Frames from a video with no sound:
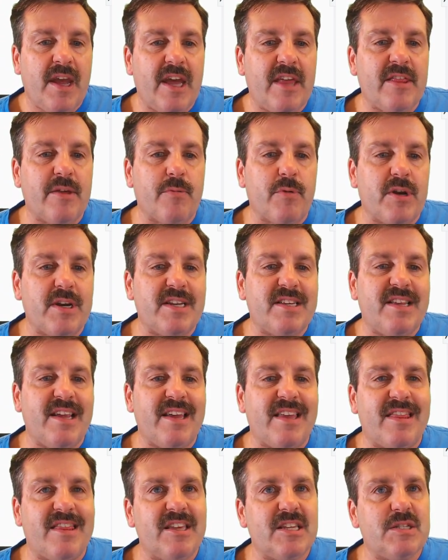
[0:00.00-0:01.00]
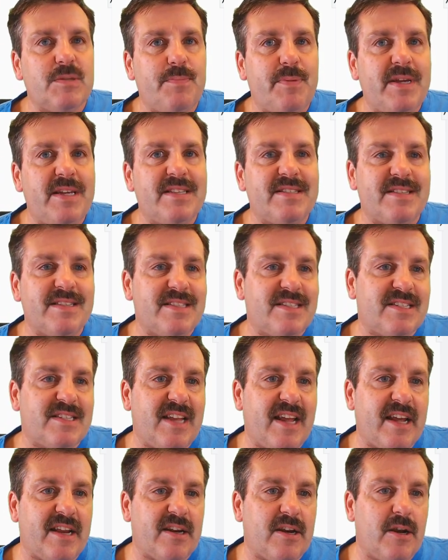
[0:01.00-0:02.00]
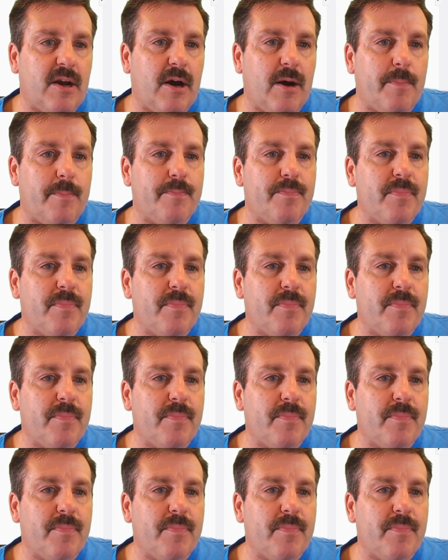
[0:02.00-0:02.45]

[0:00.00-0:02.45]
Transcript: and then we're going to take this piece and stand it up.